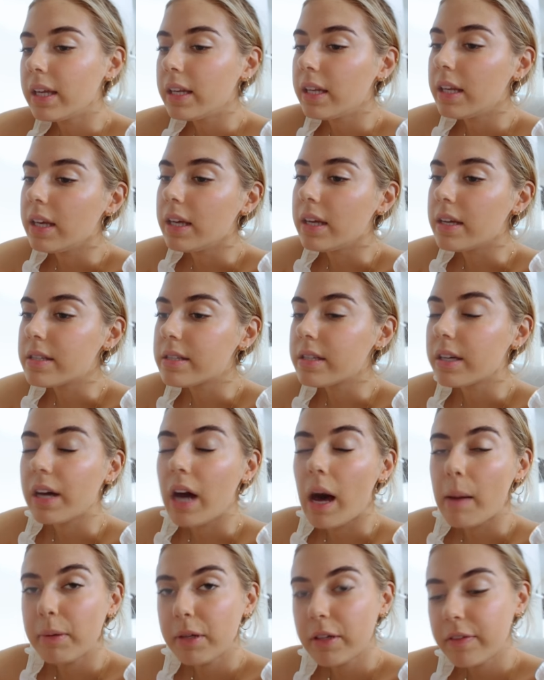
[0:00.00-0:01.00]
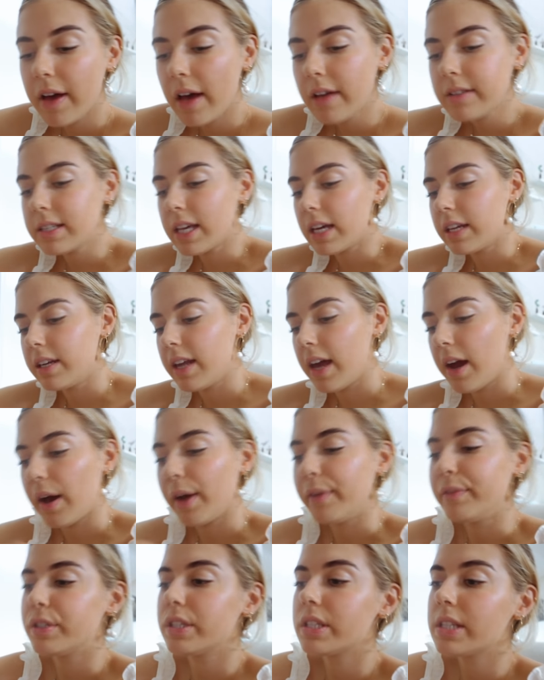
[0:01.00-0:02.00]
It is a couple of hours later now.
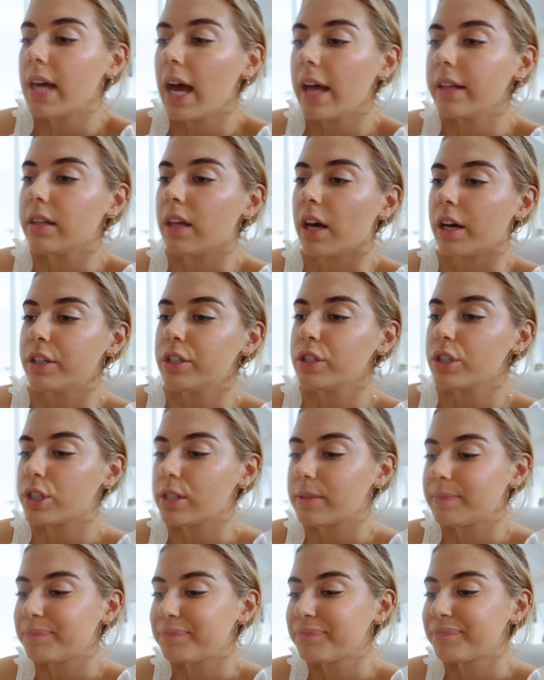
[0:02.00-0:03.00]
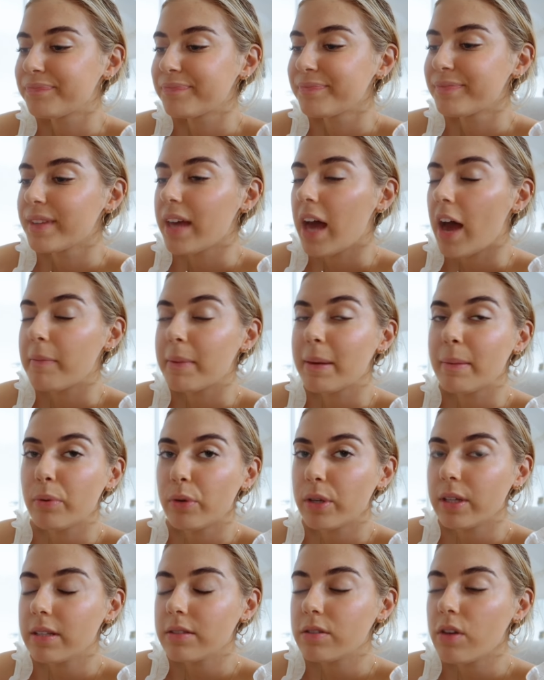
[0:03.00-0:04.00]
I've just had lunch. I've been
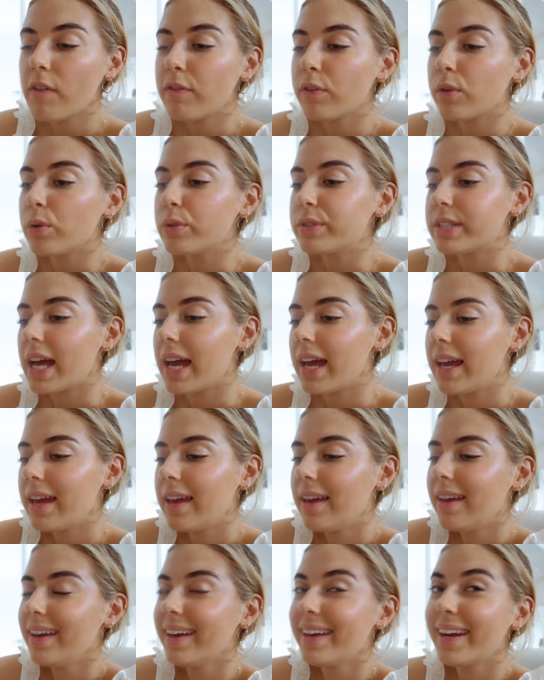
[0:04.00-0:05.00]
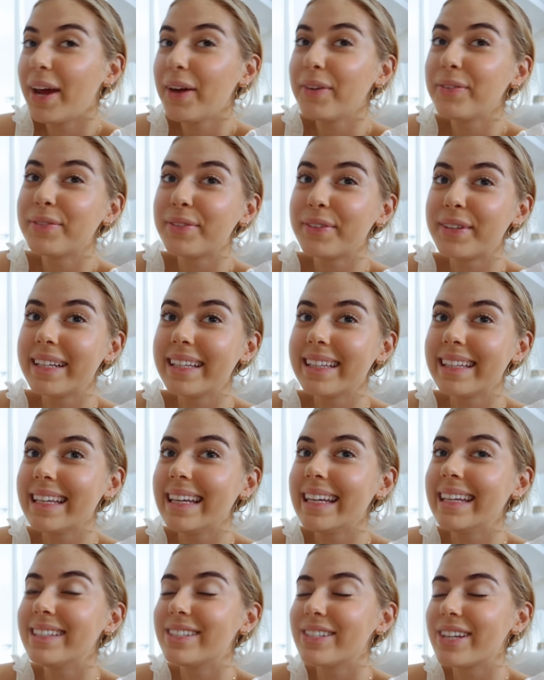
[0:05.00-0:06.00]
putting this off all day and I
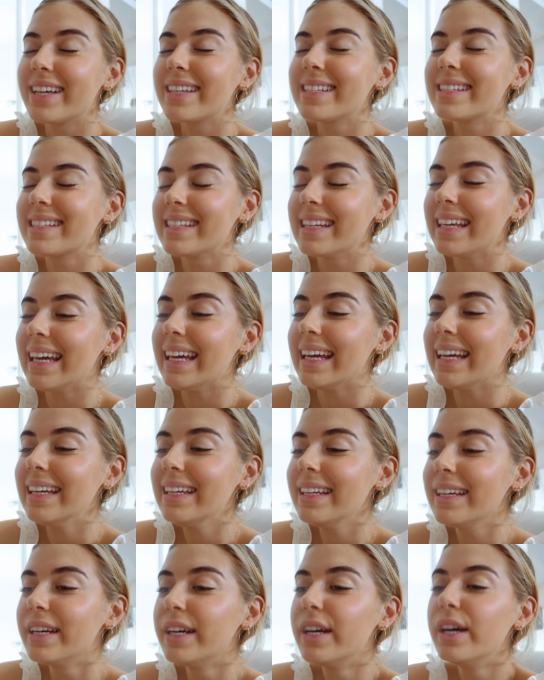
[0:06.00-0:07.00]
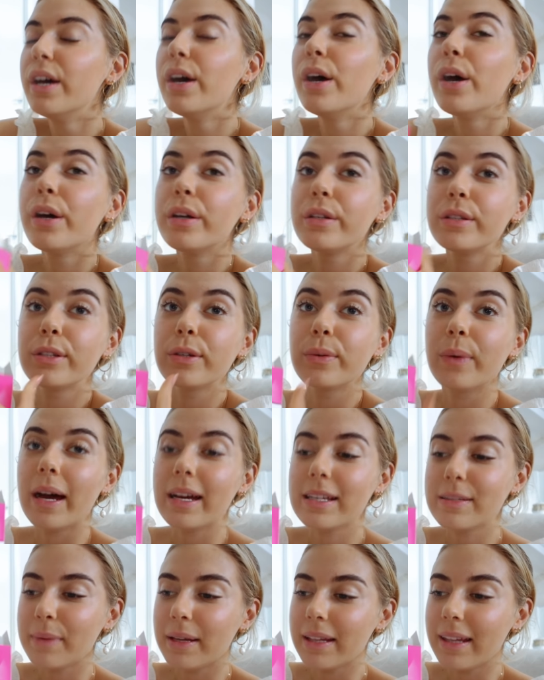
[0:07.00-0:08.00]
really just need to
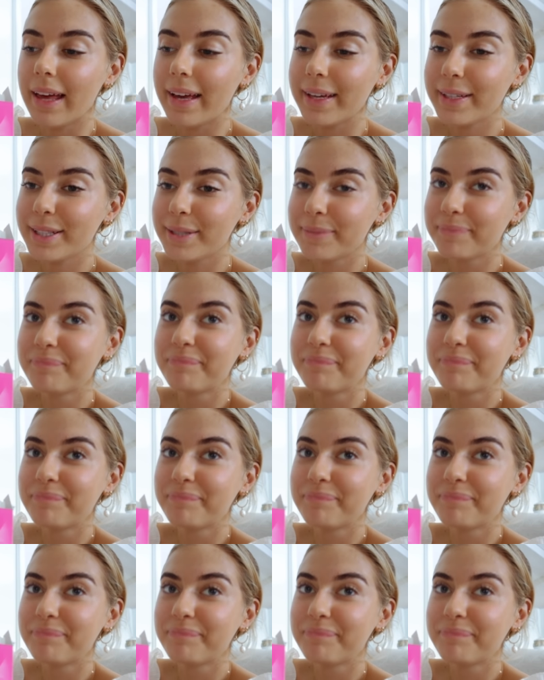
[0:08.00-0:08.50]
wax my legs.